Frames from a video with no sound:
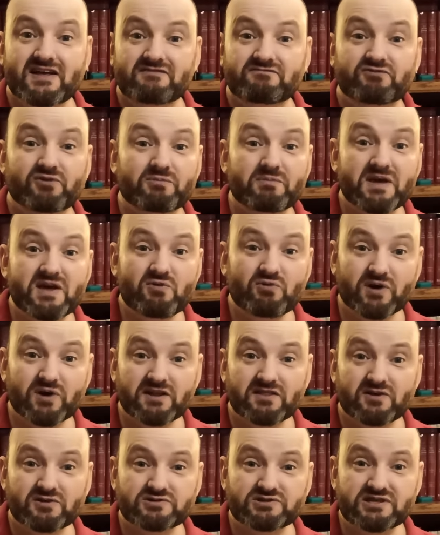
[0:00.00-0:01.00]
For me, one
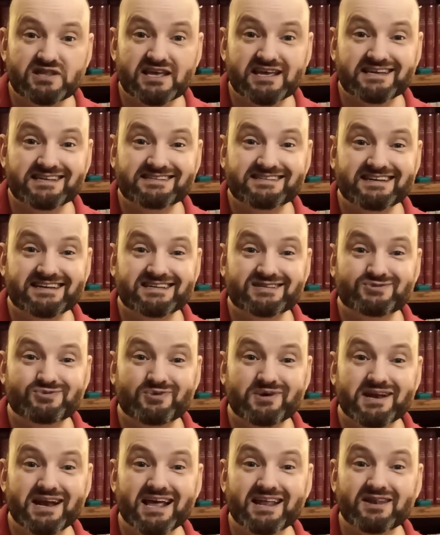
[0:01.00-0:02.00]
of those things is
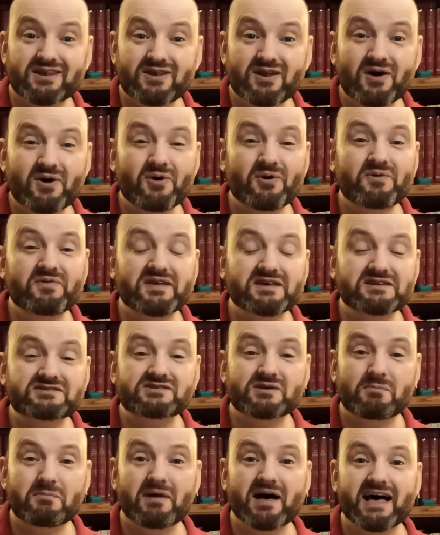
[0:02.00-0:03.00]
when I know that
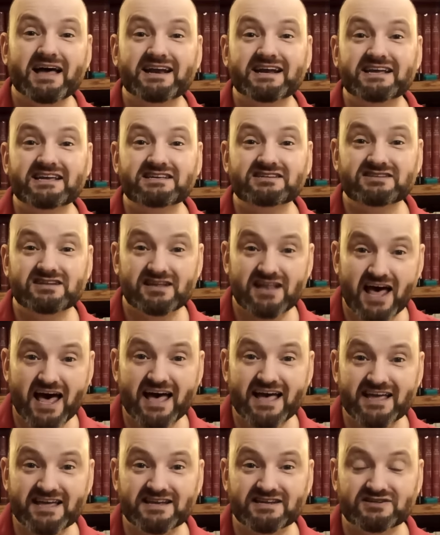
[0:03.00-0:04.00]
somebody is
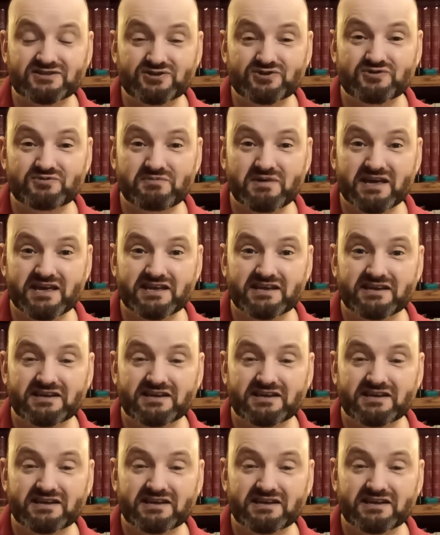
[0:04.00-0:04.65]
lying to me.